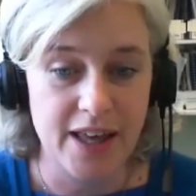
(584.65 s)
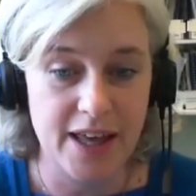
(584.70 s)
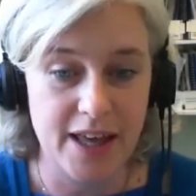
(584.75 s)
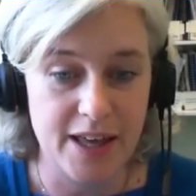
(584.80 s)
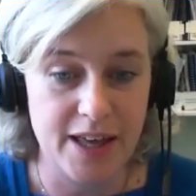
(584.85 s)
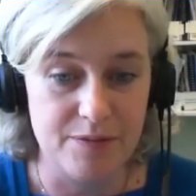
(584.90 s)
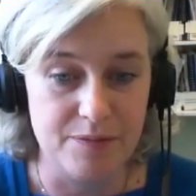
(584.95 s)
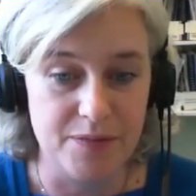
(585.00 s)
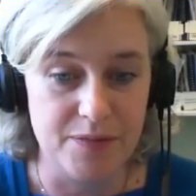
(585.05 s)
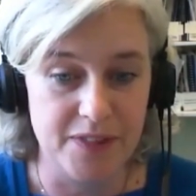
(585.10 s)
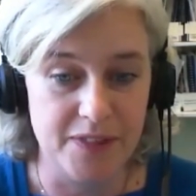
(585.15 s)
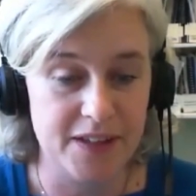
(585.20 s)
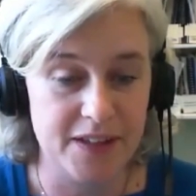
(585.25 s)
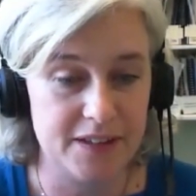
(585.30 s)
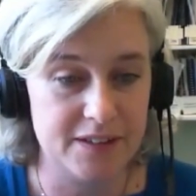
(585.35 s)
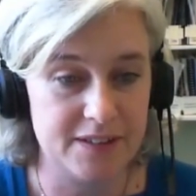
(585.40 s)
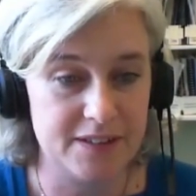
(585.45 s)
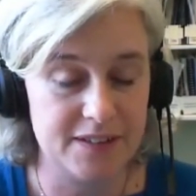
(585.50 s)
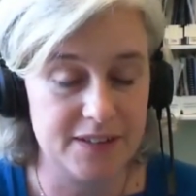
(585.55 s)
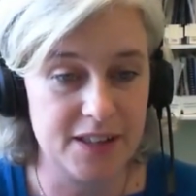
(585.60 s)
um,
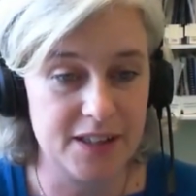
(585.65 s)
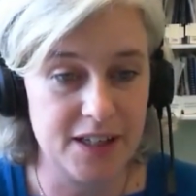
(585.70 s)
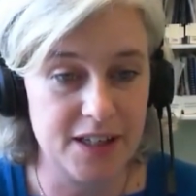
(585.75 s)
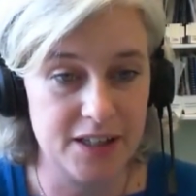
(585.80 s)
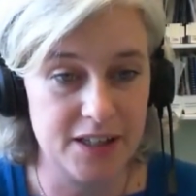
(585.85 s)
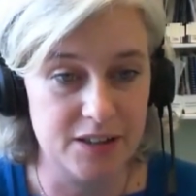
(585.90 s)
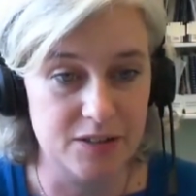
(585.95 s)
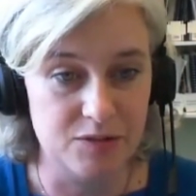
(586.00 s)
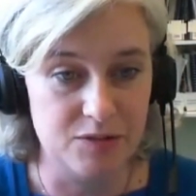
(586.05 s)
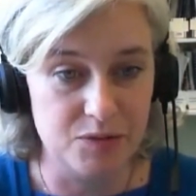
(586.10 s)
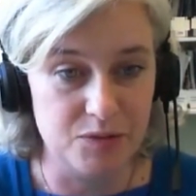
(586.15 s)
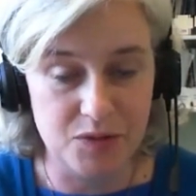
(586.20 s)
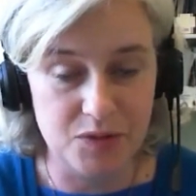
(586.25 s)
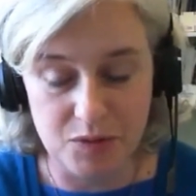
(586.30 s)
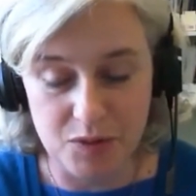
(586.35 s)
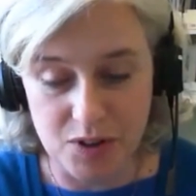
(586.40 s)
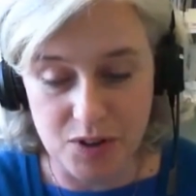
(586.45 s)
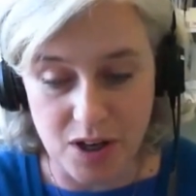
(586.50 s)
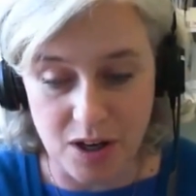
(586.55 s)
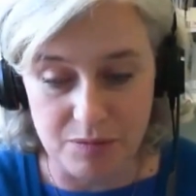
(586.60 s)
that can
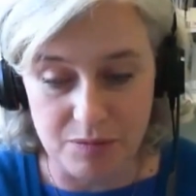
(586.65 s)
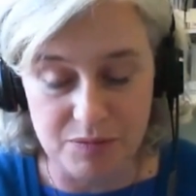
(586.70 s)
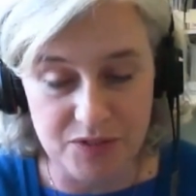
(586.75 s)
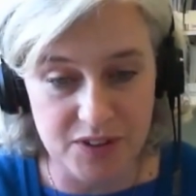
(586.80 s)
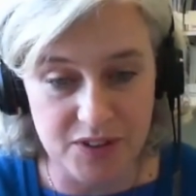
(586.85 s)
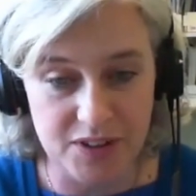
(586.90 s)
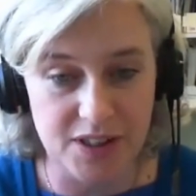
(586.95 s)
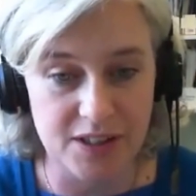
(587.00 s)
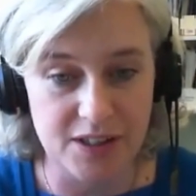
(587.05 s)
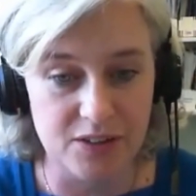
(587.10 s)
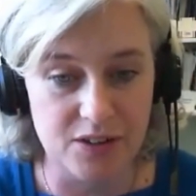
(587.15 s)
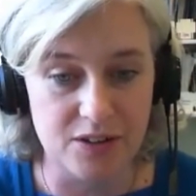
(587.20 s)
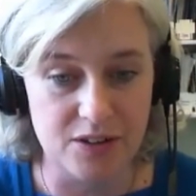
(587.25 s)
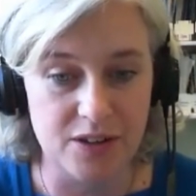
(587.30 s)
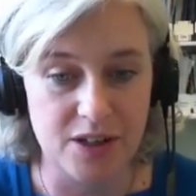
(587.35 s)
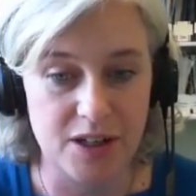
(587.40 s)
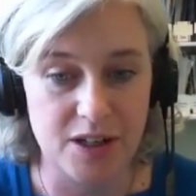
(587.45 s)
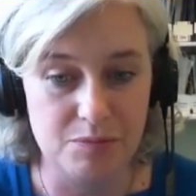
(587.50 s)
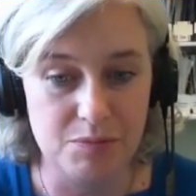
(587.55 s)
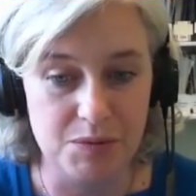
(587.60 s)
come
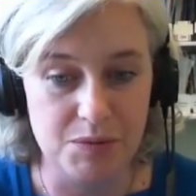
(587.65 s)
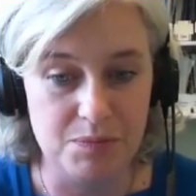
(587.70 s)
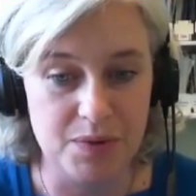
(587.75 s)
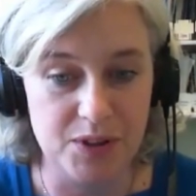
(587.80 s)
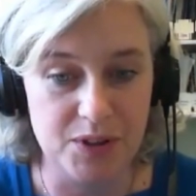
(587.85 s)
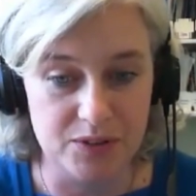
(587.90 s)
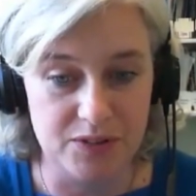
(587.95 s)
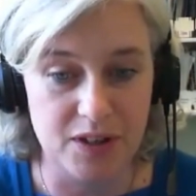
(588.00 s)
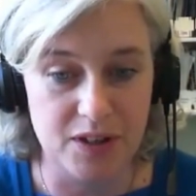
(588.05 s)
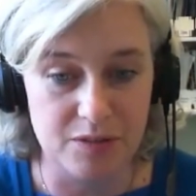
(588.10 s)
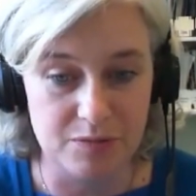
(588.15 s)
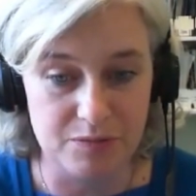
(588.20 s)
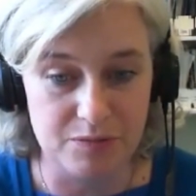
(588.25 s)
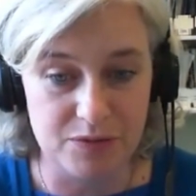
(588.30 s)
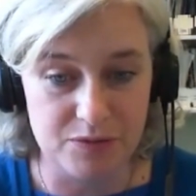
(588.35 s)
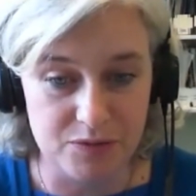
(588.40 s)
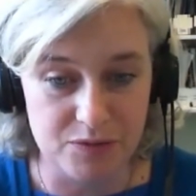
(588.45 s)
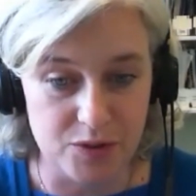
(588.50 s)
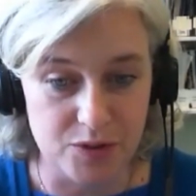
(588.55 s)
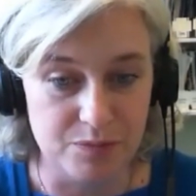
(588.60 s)
together and be built up
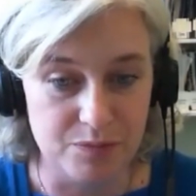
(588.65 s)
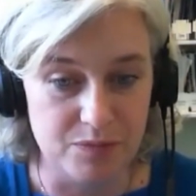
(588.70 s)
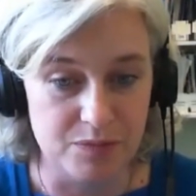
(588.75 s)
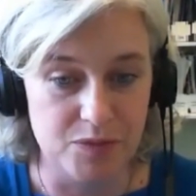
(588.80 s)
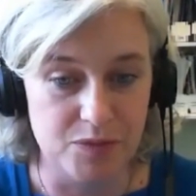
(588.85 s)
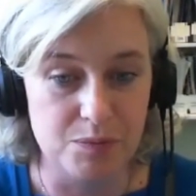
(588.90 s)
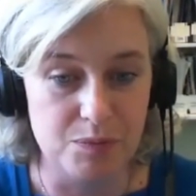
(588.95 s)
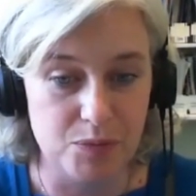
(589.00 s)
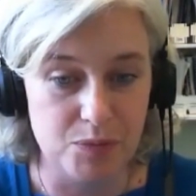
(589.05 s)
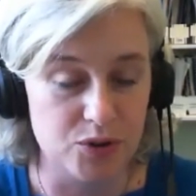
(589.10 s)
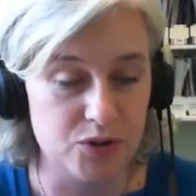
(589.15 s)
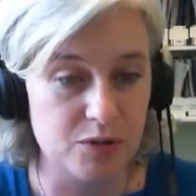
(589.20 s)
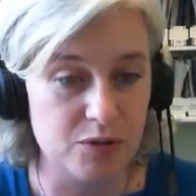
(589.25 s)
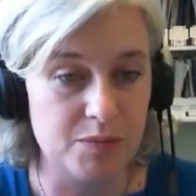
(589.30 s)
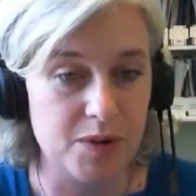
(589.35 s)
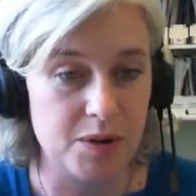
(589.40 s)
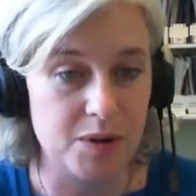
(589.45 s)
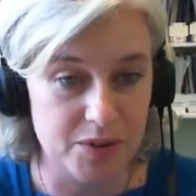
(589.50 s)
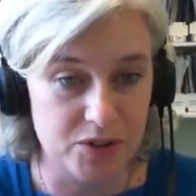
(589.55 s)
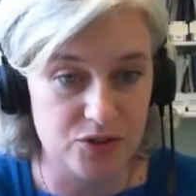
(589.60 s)
from the
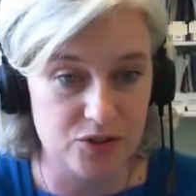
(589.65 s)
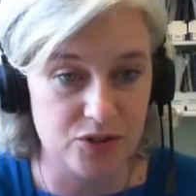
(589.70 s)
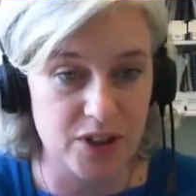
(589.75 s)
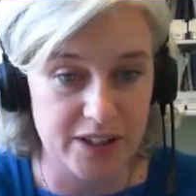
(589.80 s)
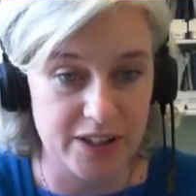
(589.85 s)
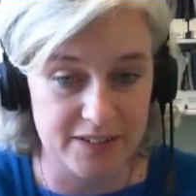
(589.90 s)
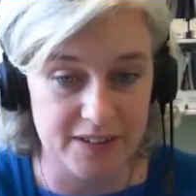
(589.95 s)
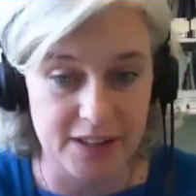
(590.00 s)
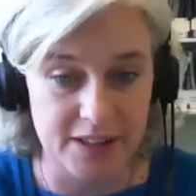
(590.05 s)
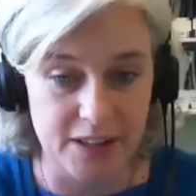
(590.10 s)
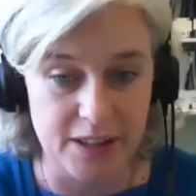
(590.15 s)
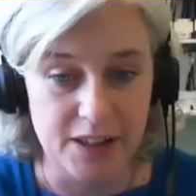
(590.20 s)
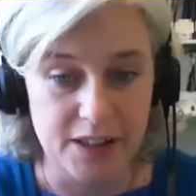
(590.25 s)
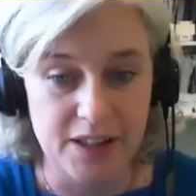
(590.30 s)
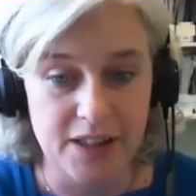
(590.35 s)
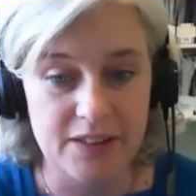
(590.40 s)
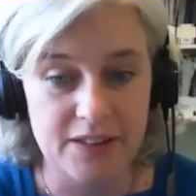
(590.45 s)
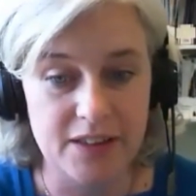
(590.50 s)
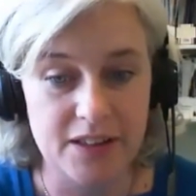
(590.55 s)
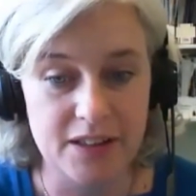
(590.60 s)
bottom up, addressing
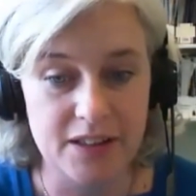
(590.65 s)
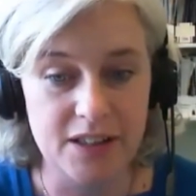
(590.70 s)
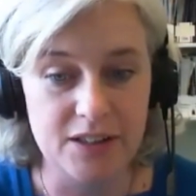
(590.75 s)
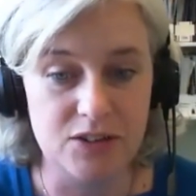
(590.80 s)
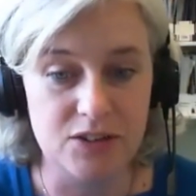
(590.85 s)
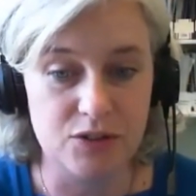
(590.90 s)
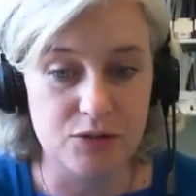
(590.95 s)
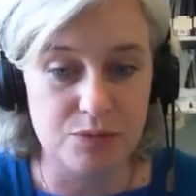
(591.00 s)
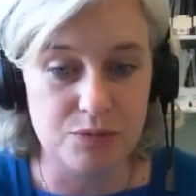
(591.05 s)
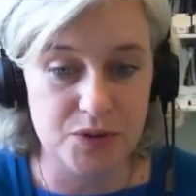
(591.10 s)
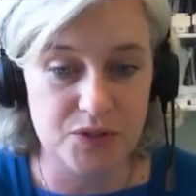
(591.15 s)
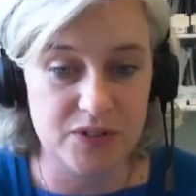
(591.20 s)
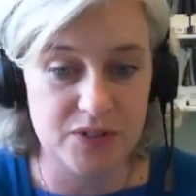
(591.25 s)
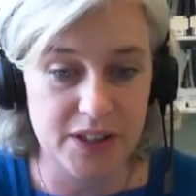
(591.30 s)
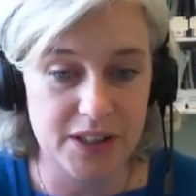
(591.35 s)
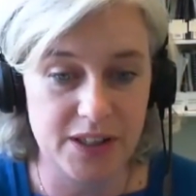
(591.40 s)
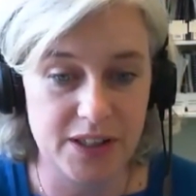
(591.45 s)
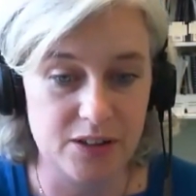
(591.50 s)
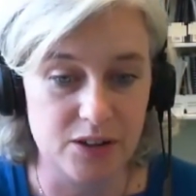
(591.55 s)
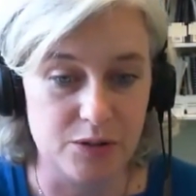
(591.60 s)
the needs of
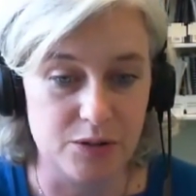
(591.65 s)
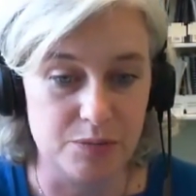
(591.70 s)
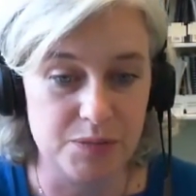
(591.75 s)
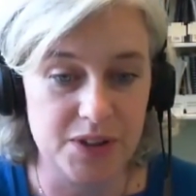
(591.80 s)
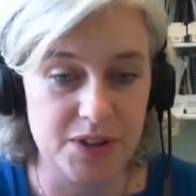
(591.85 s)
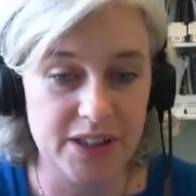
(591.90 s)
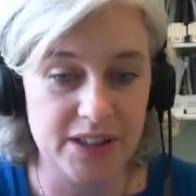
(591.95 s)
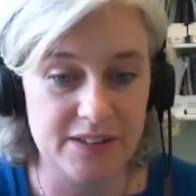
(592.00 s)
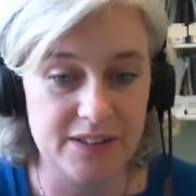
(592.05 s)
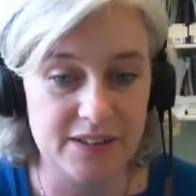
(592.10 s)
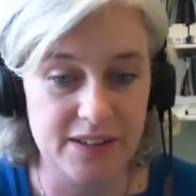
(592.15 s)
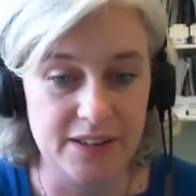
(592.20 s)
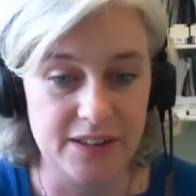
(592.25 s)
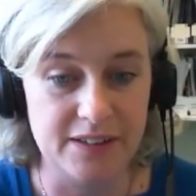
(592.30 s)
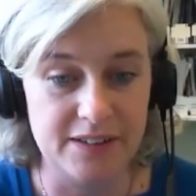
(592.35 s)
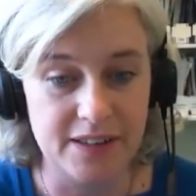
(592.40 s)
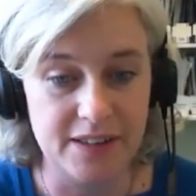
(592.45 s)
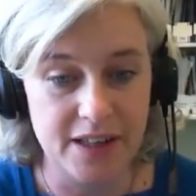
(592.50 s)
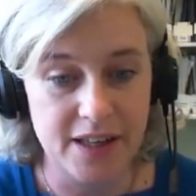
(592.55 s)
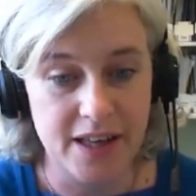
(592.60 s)
particular
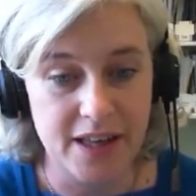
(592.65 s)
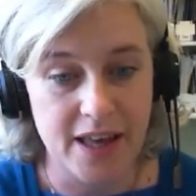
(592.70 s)
places,